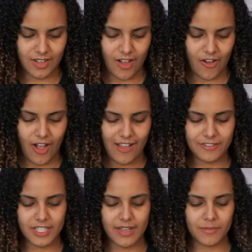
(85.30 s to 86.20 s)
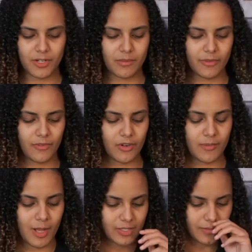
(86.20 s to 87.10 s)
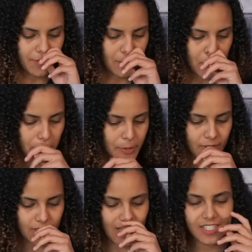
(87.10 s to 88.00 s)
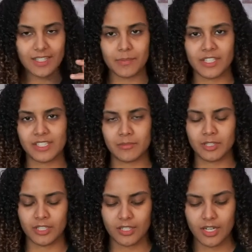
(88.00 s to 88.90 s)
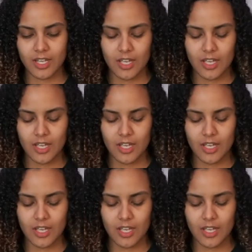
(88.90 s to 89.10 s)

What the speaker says: Oh, I've DM'd her before about something else. Kind of something similar.